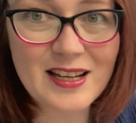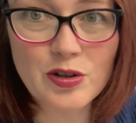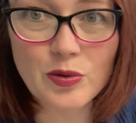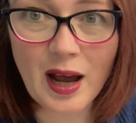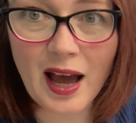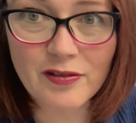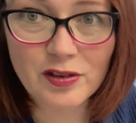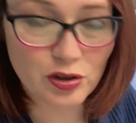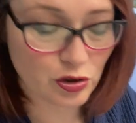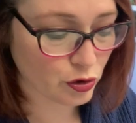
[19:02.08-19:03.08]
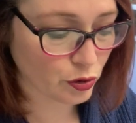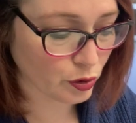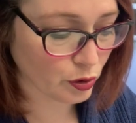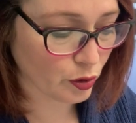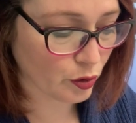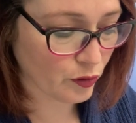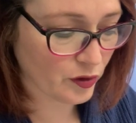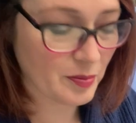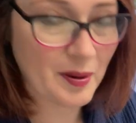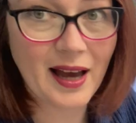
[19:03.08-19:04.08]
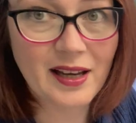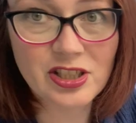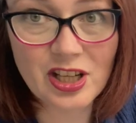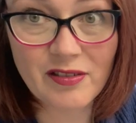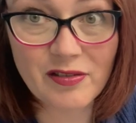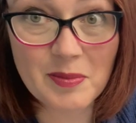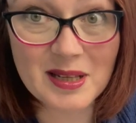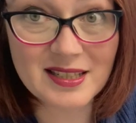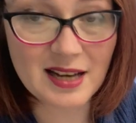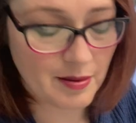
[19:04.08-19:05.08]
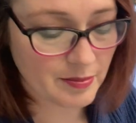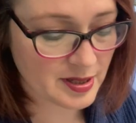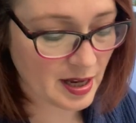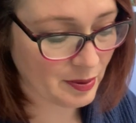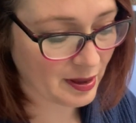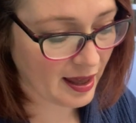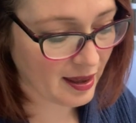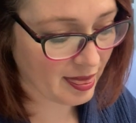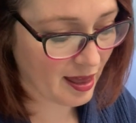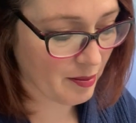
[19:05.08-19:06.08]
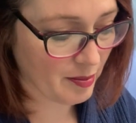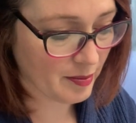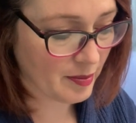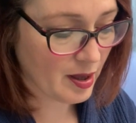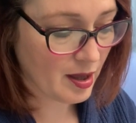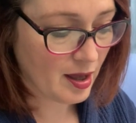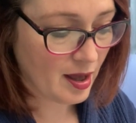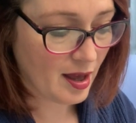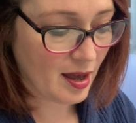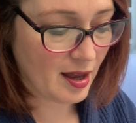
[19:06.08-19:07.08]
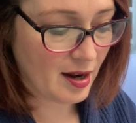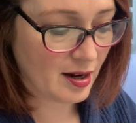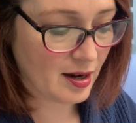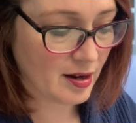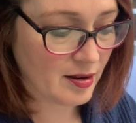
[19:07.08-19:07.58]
don't have control over the packaging for my stamps. I would like them in